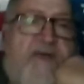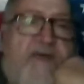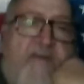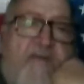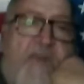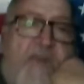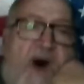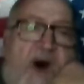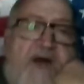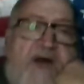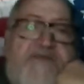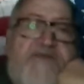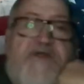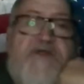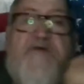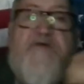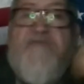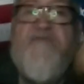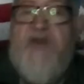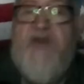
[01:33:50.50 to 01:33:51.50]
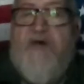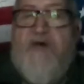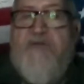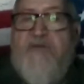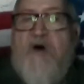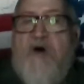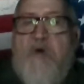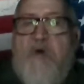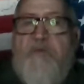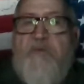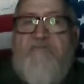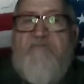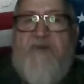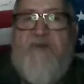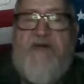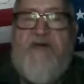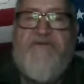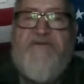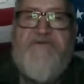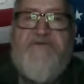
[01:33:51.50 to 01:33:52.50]
positive, and I would hope if
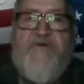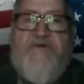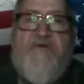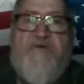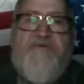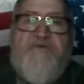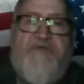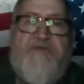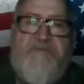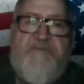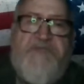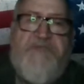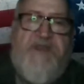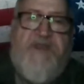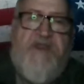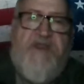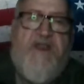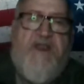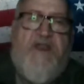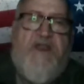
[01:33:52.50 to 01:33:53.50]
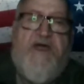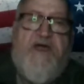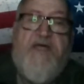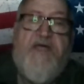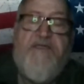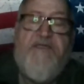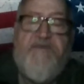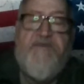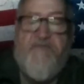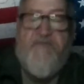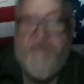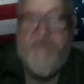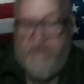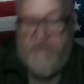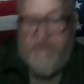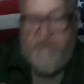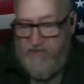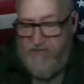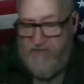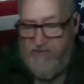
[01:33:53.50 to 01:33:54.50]
I was doing something you didn't like, you would
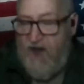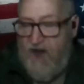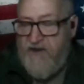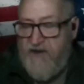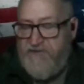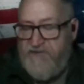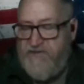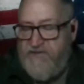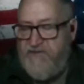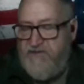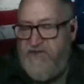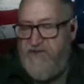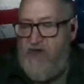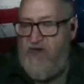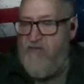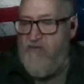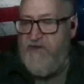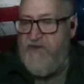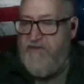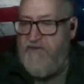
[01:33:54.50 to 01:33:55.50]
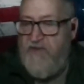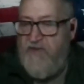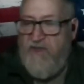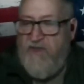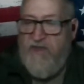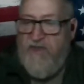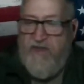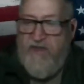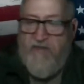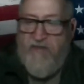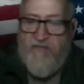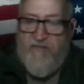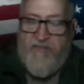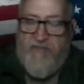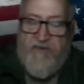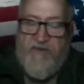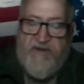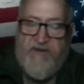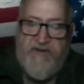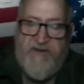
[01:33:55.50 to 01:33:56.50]
be honest and tell me.
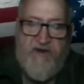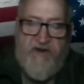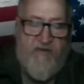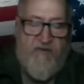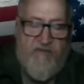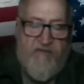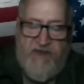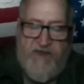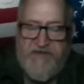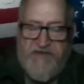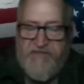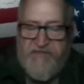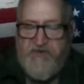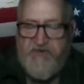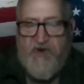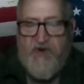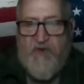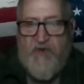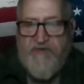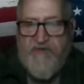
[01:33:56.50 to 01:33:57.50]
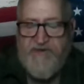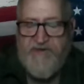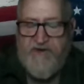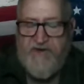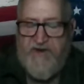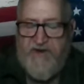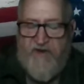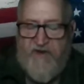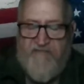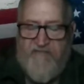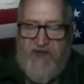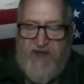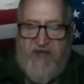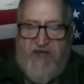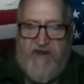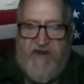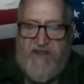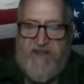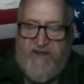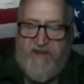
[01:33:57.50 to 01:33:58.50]
But we get some trolls in here every
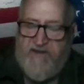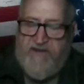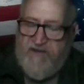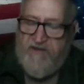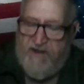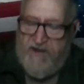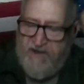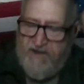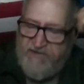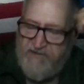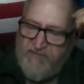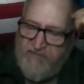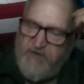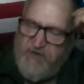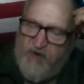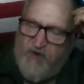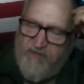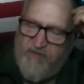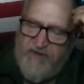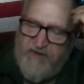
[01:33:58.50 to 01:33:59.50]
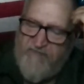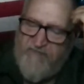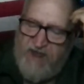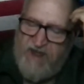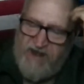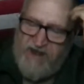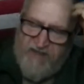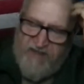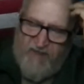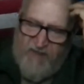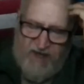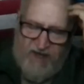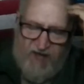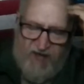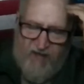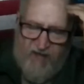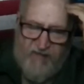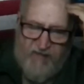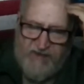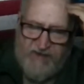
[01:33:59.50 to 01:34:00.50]
now and then. I get some trolls every now and then in my
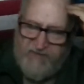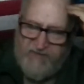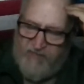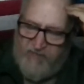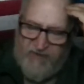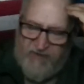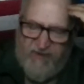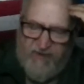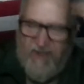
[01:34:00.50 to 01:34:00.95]
comments, but